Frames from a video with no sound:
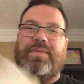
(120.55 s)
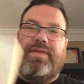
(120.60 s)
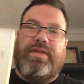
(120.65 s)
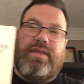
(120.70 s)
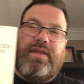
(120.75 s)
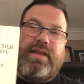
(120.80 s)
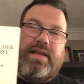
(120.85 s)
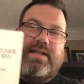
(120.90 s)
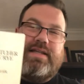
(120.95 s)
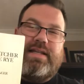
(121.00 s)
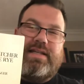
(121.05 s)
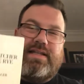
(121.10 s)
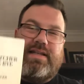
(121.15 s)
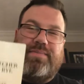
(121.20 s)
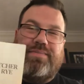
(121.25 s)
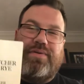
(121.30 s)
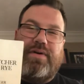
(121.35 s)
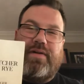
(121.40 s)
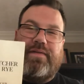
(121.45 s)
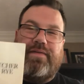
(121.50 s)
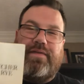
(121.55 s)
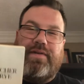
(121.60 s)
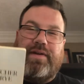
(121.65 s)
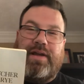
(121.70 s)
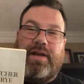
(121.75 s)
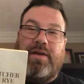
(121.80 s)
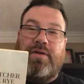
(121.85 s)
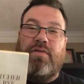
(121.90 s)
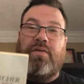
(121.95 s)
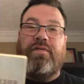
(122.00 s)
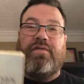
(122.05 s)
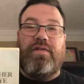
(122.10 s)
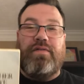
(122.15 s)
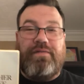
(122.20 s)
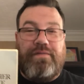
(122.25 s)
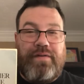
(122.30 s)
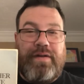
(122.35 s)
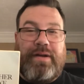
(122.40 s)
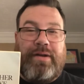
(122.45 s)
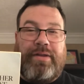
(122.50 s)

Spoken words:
This is the book for you. If you feel